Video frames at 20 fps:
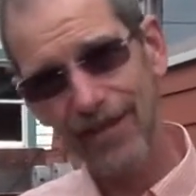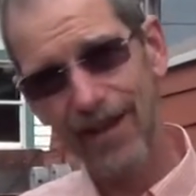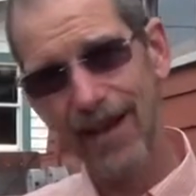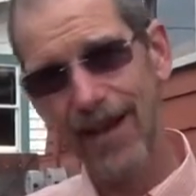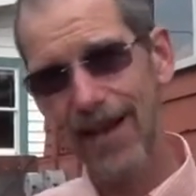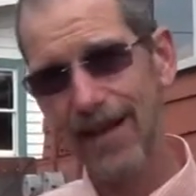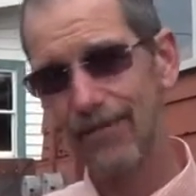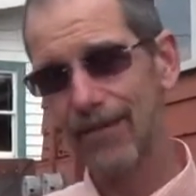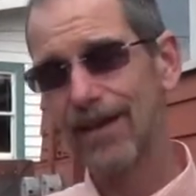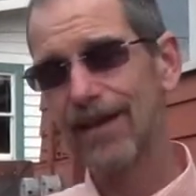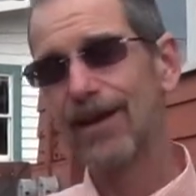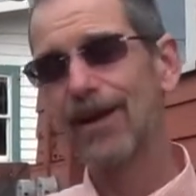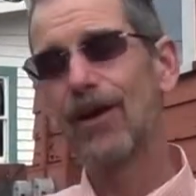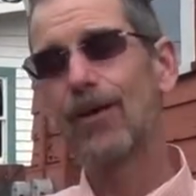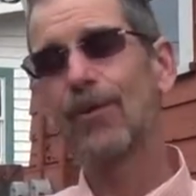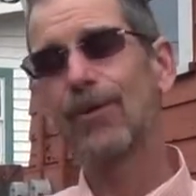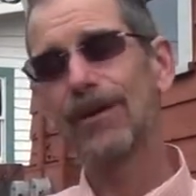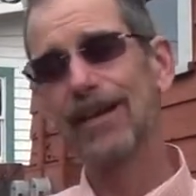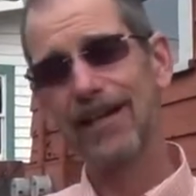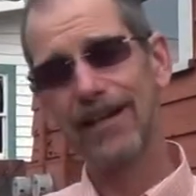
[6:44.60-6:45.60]
time,
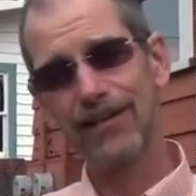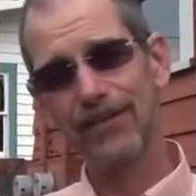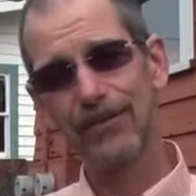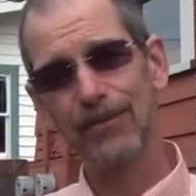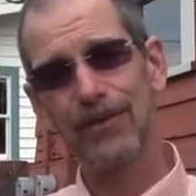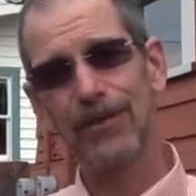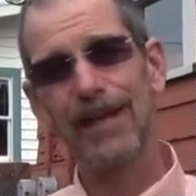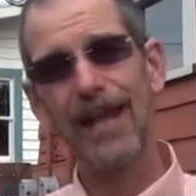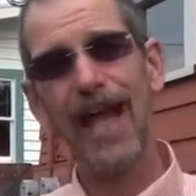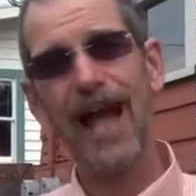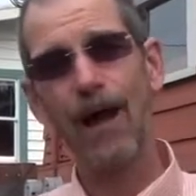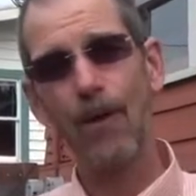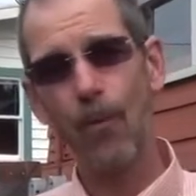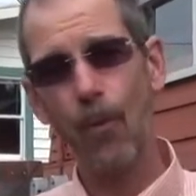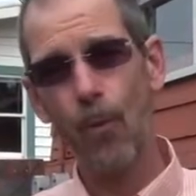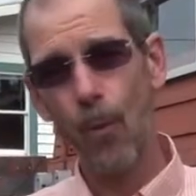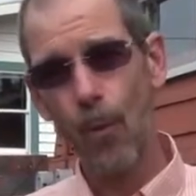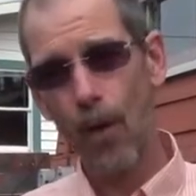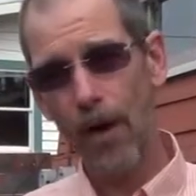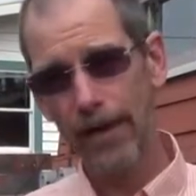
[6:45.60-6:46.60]
we're going to do it at
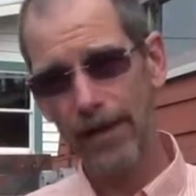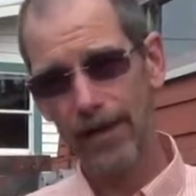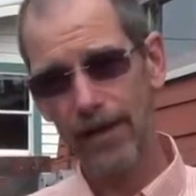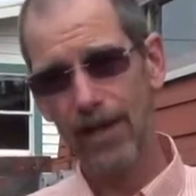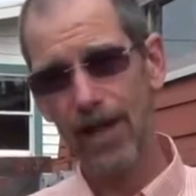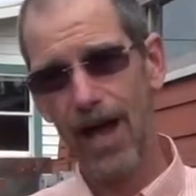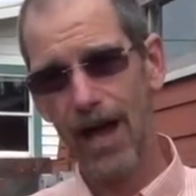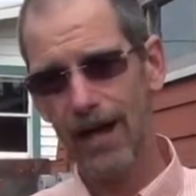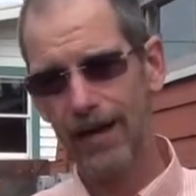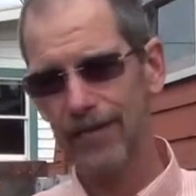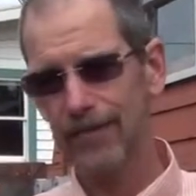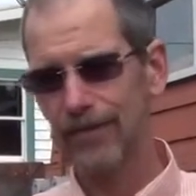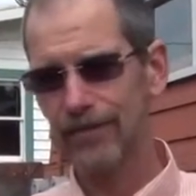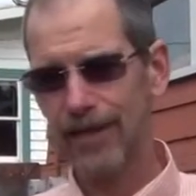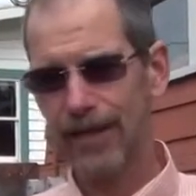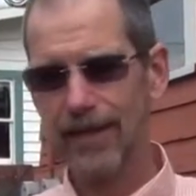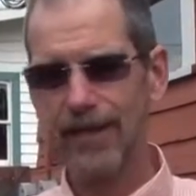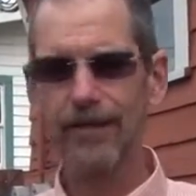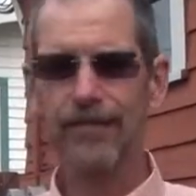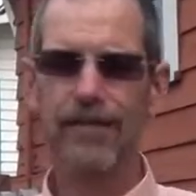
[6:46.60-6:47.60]
1 o'clock. So
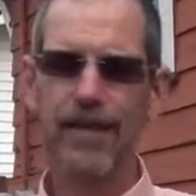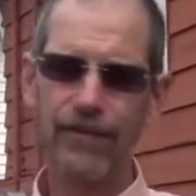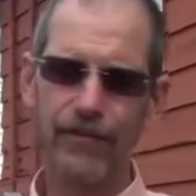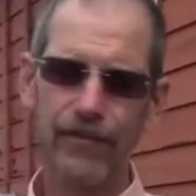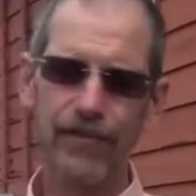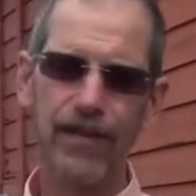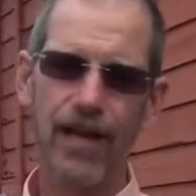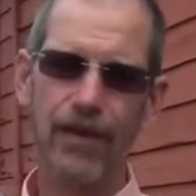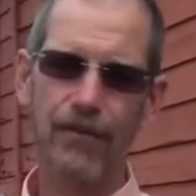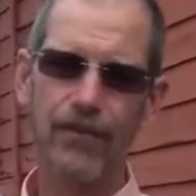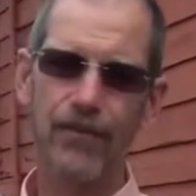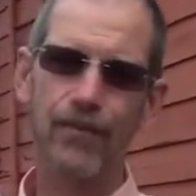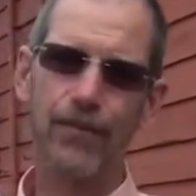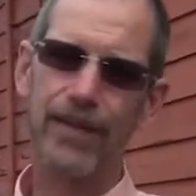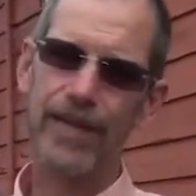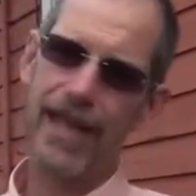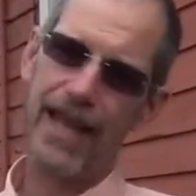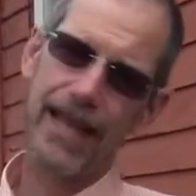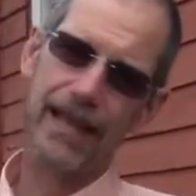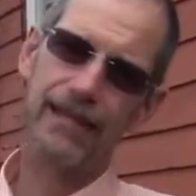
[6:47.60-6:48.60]
daylight saving time
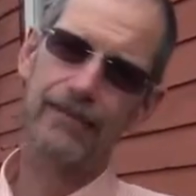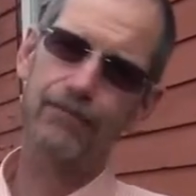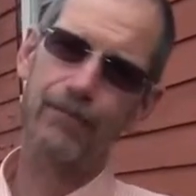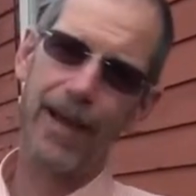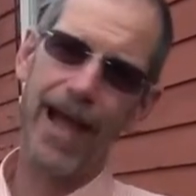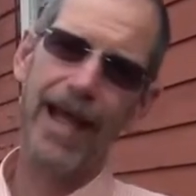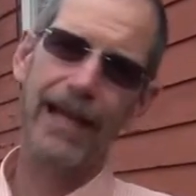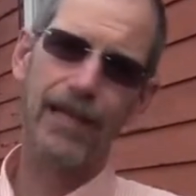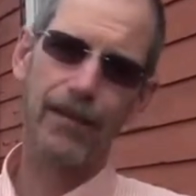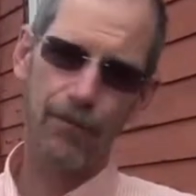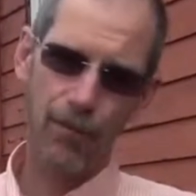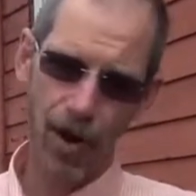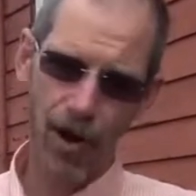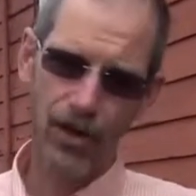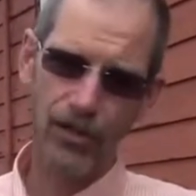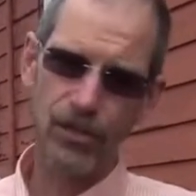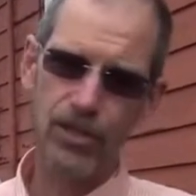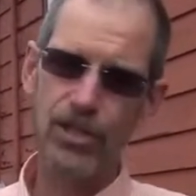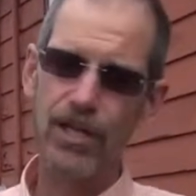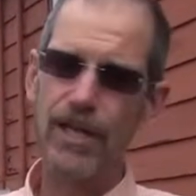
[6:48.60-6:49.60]
began back in
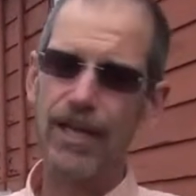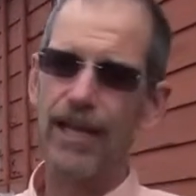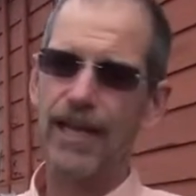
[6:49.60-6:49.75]
March.